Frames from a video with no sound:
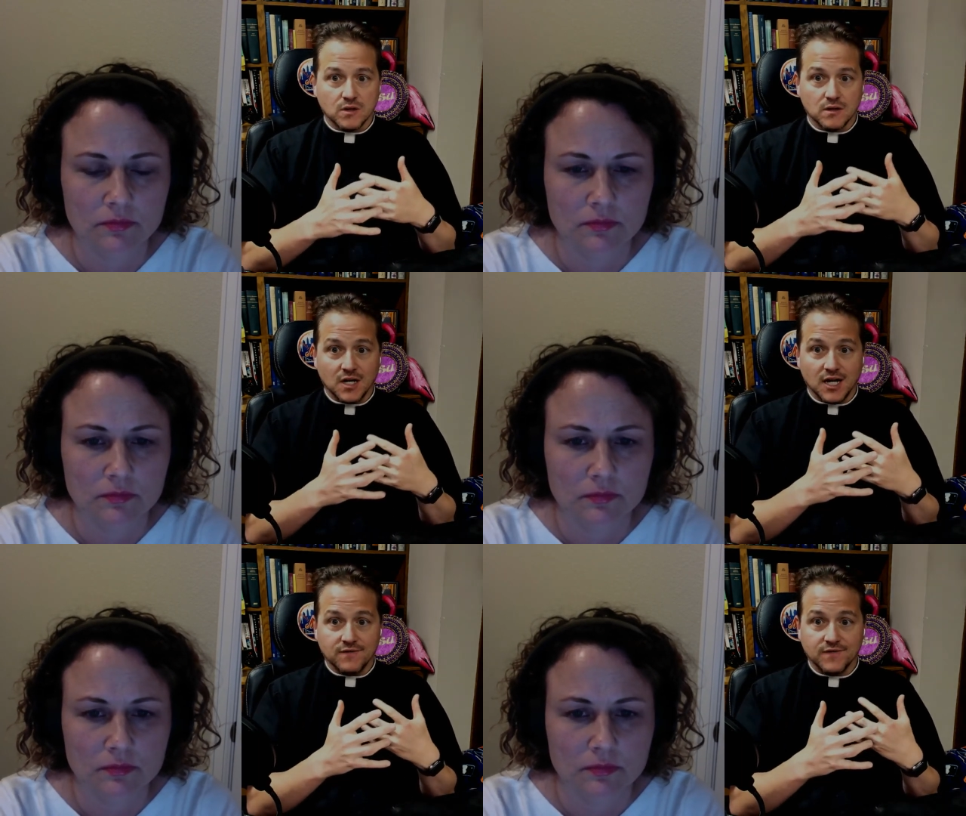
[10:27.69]

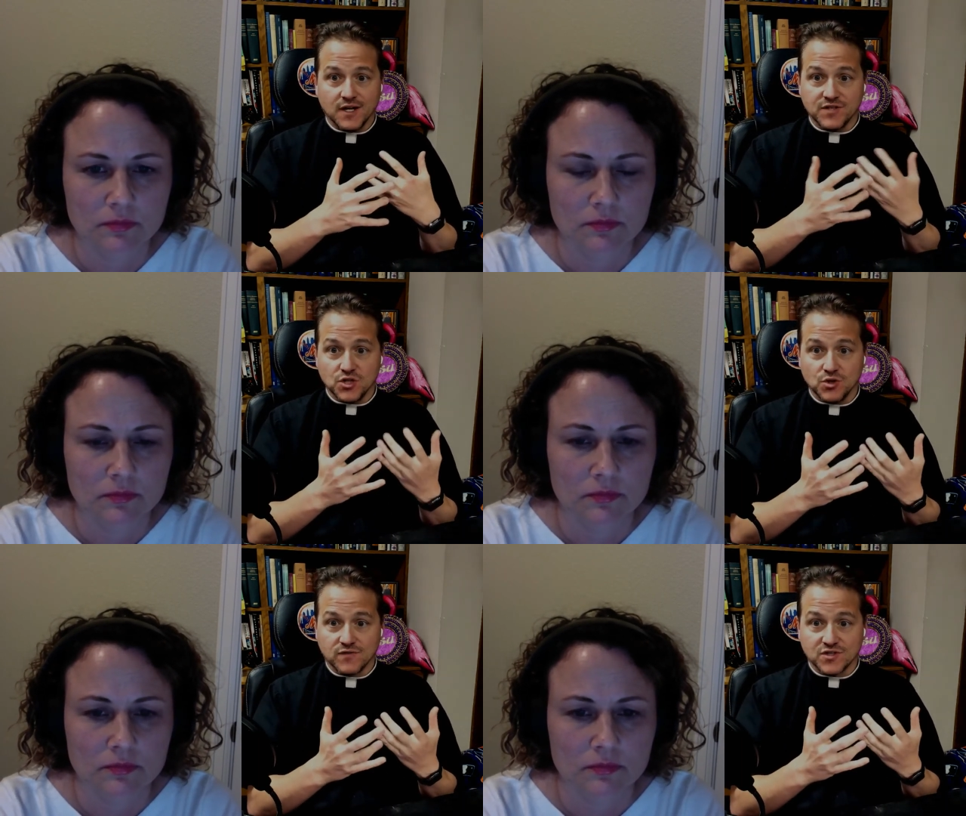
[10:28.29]
Speaker 1: the
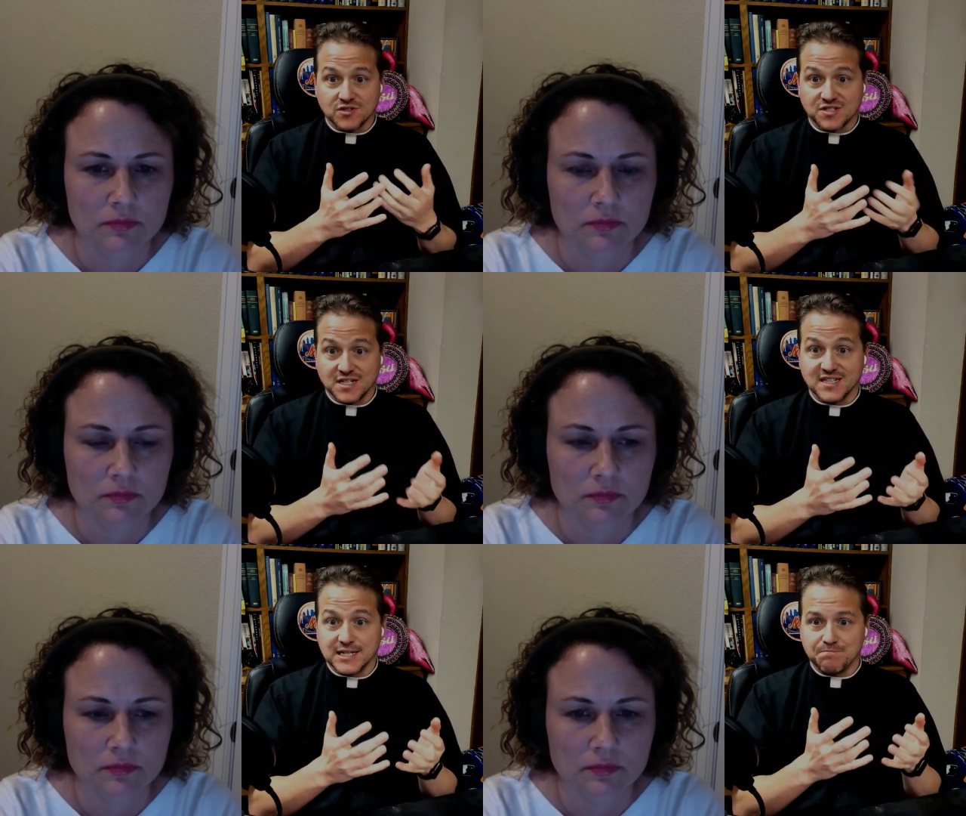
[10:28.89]
universe are
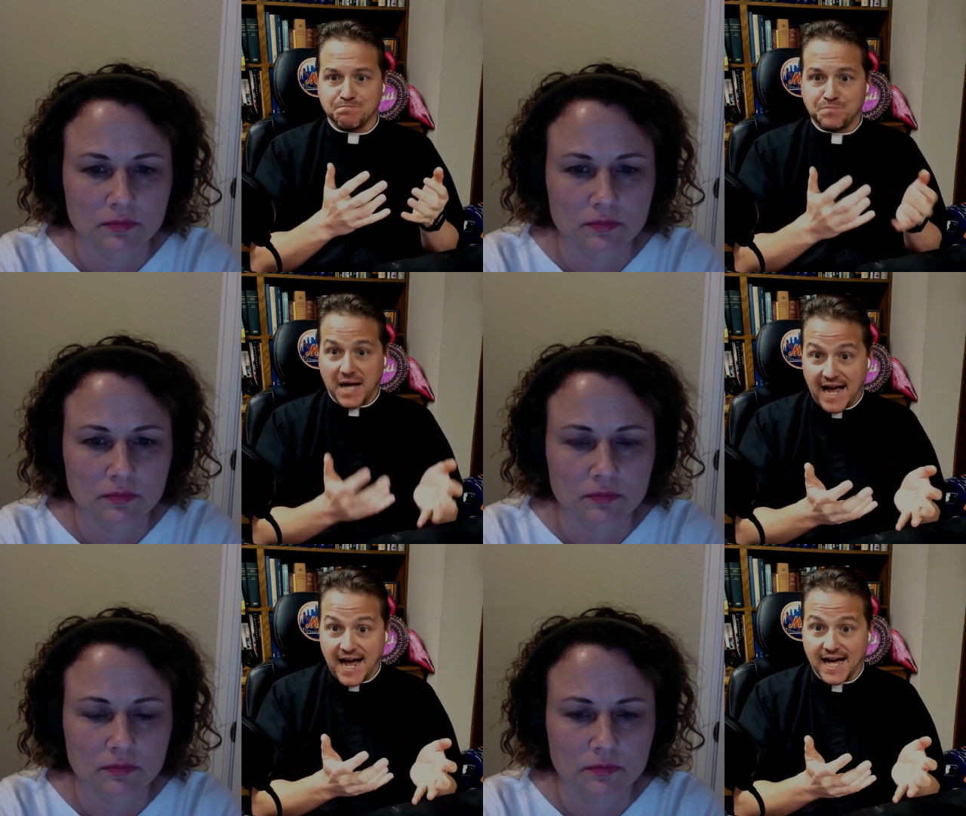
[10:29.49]
suddenly
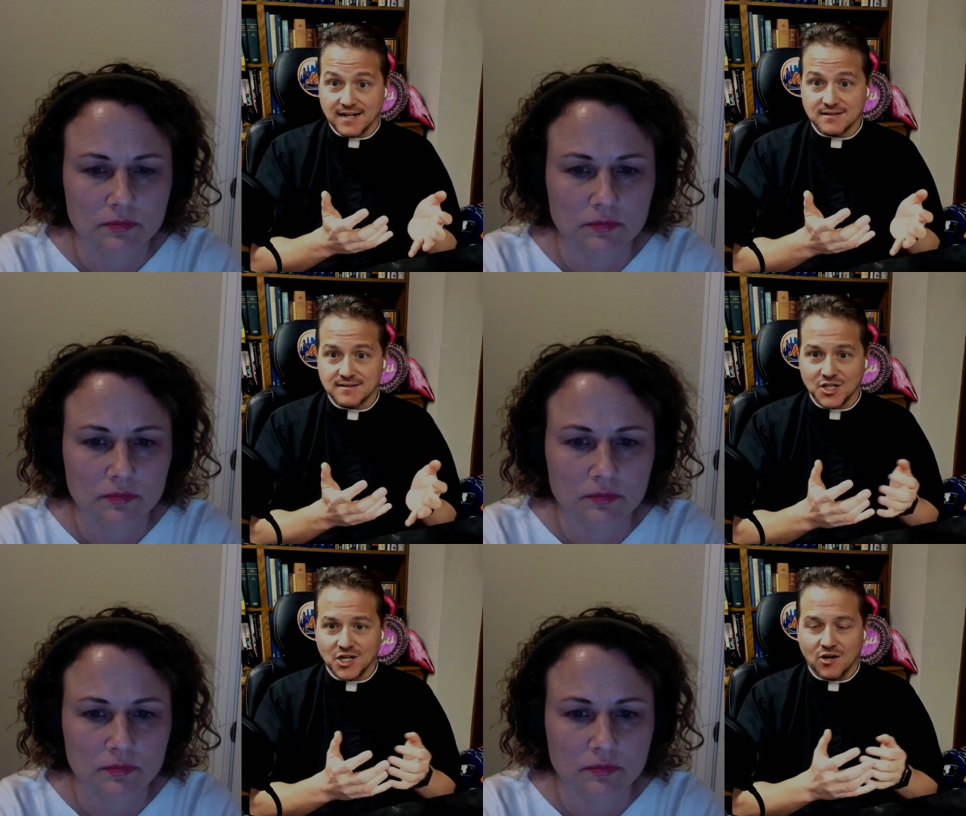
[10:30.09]
bad,
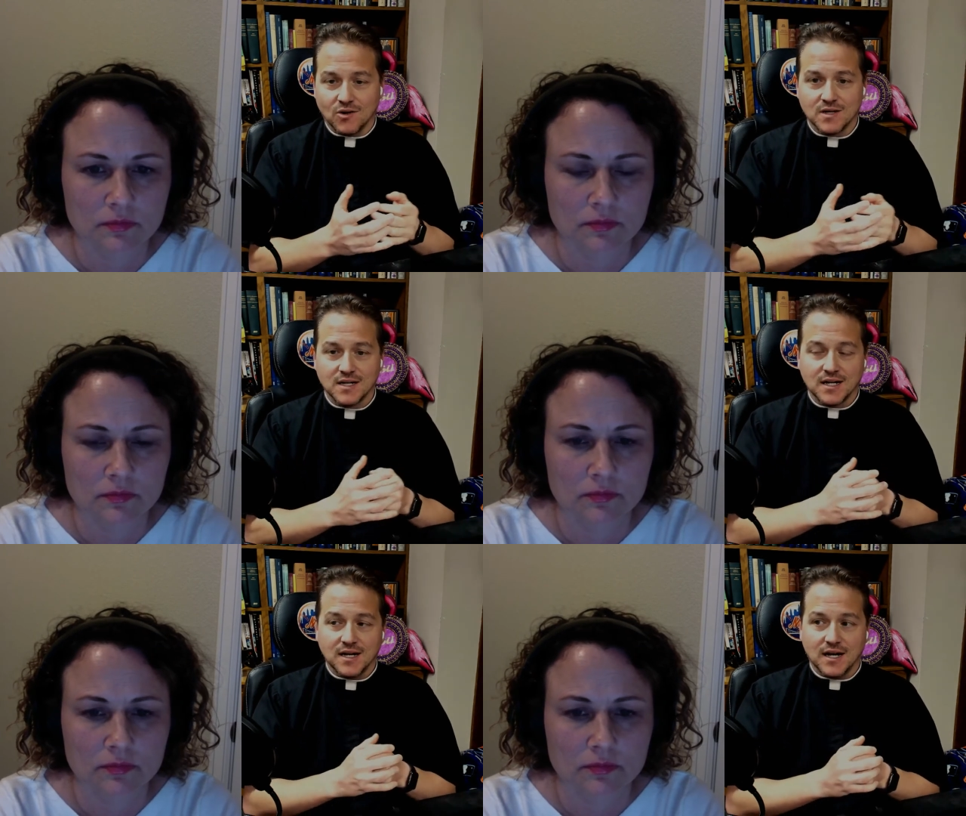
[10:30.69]
you know?
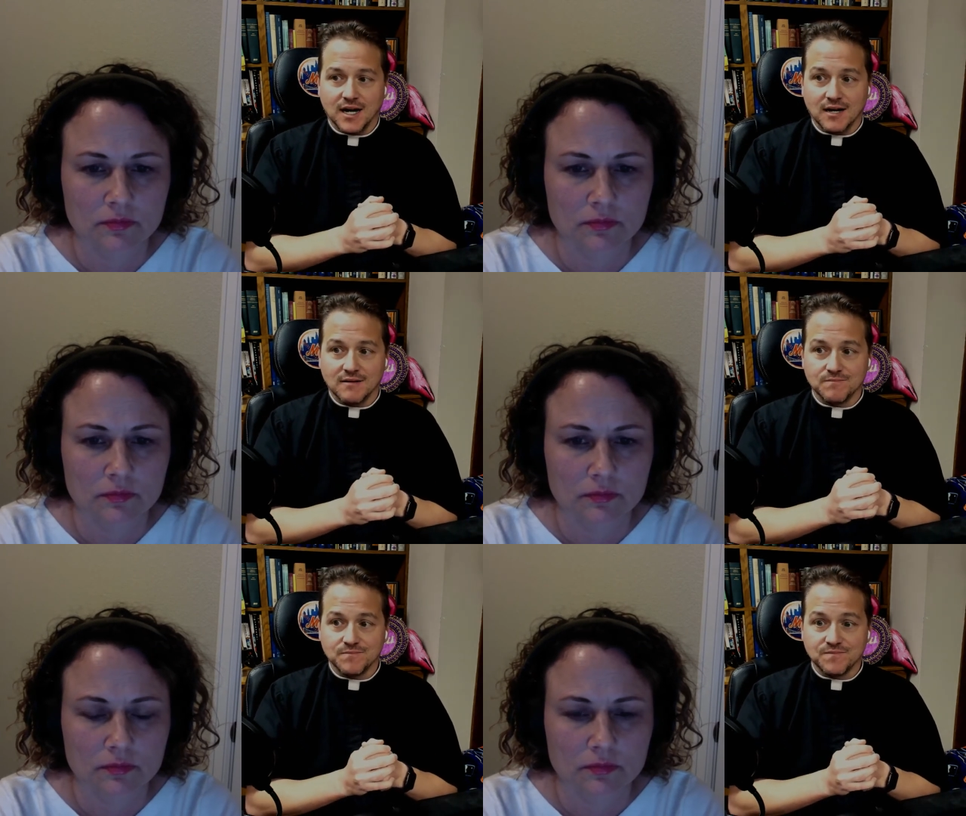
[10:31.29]

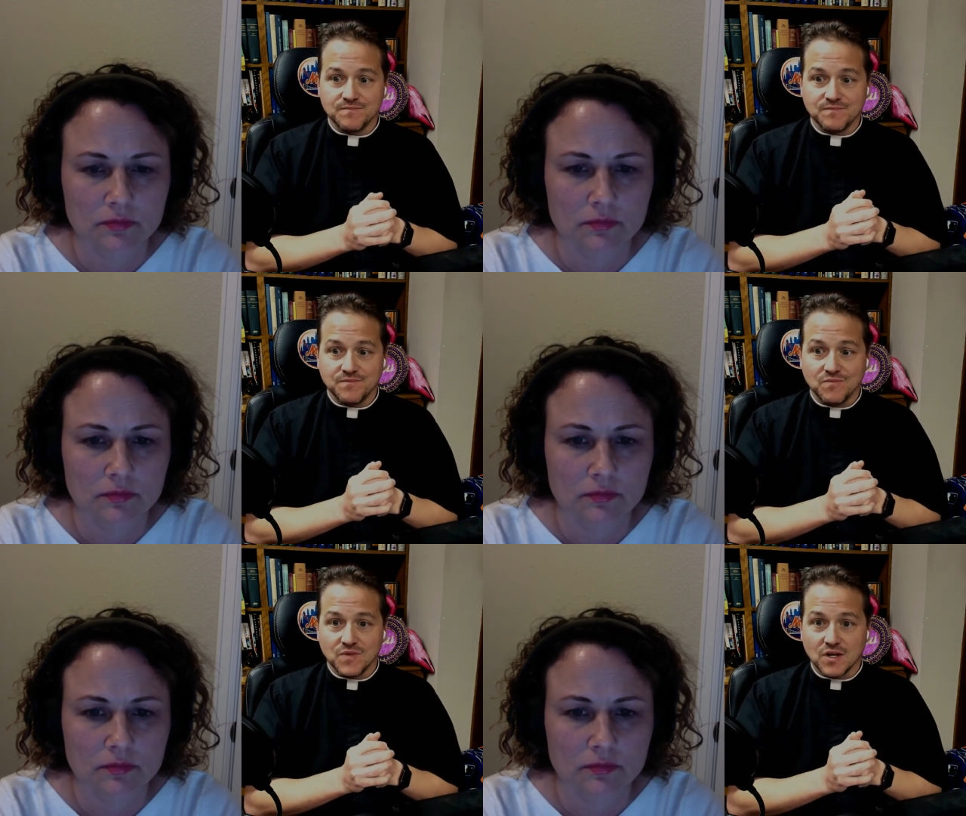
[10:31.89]

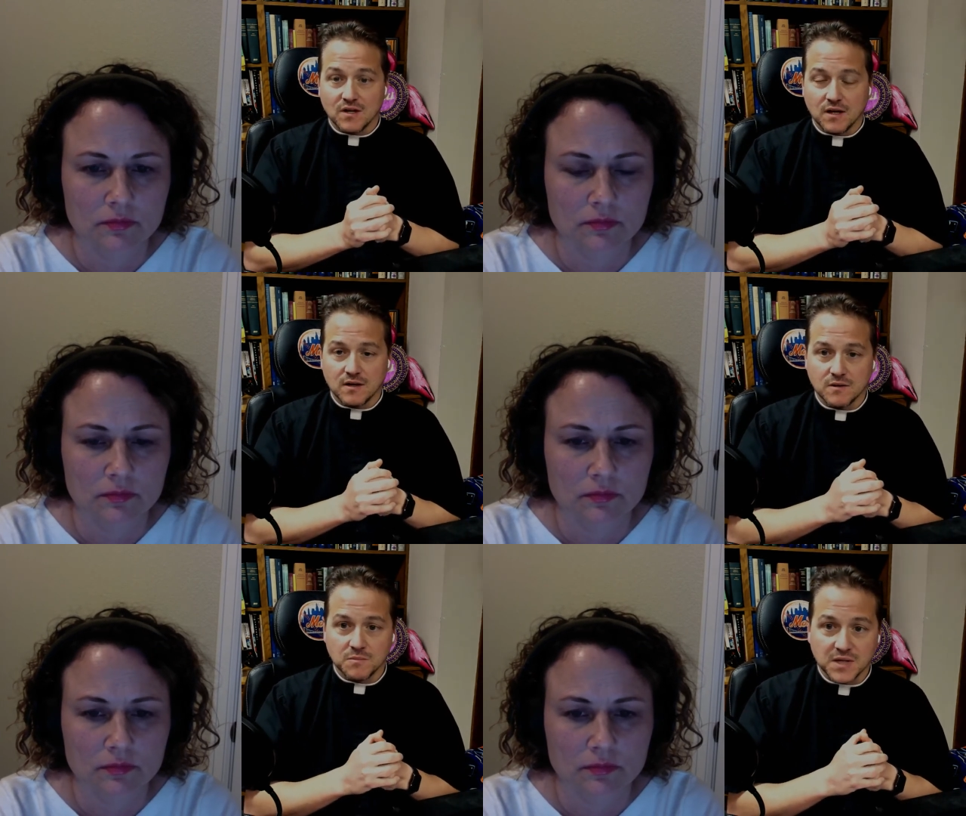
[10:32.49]

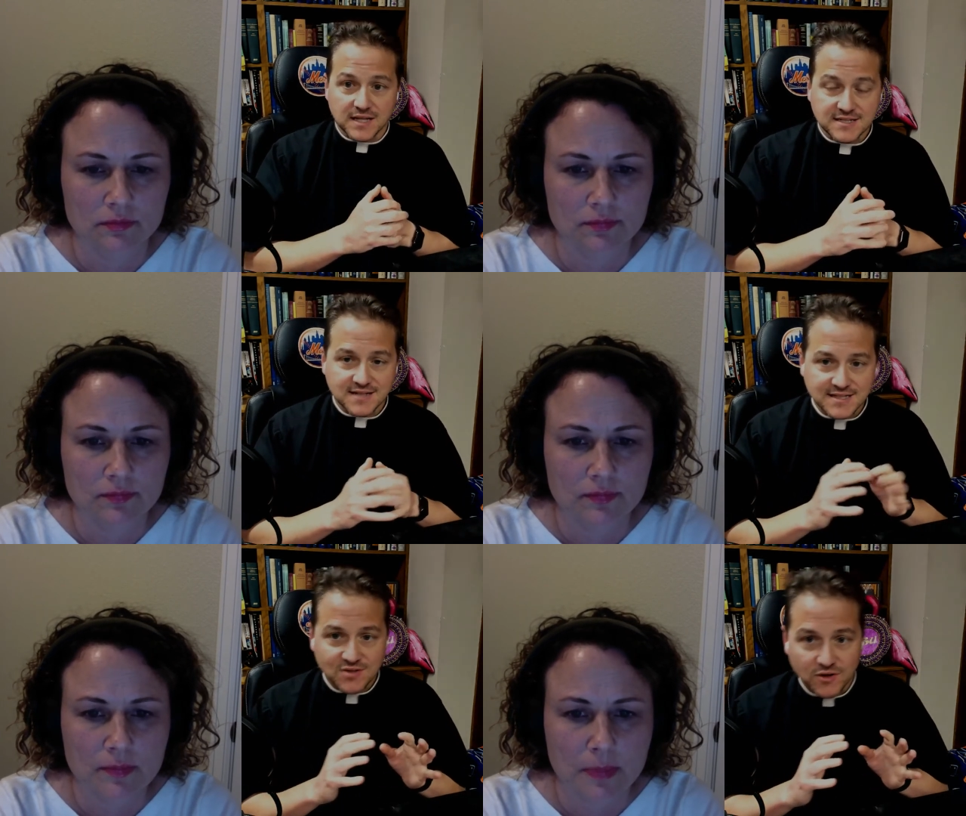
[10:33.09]
But let's
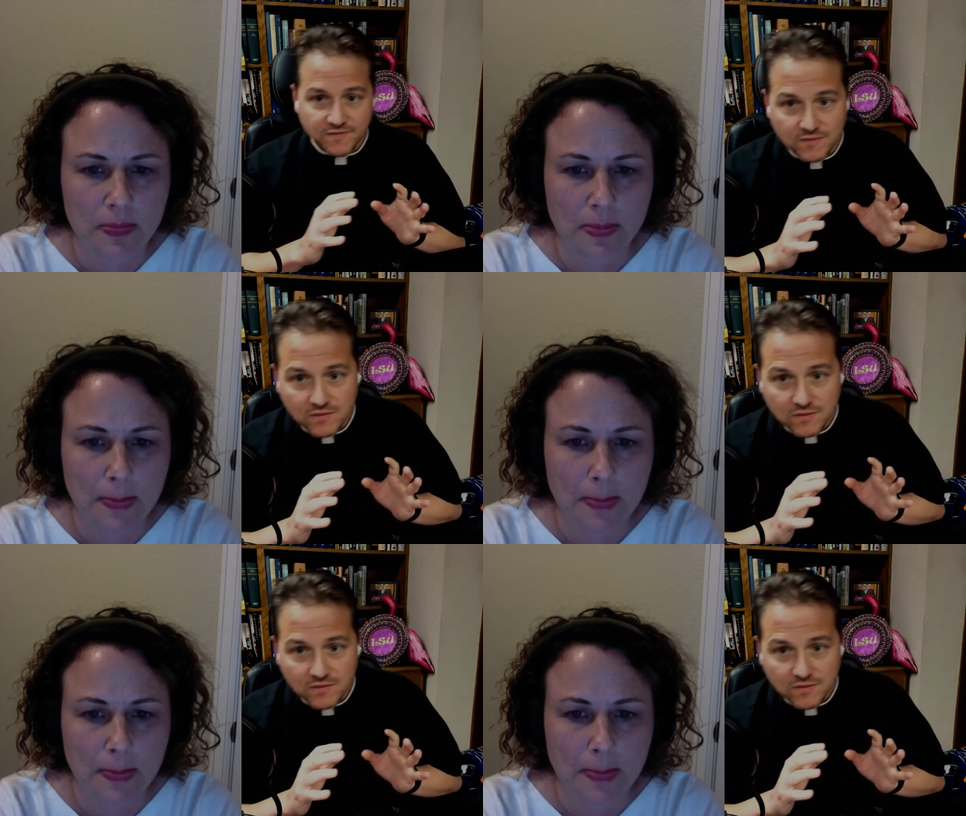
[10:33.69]
get our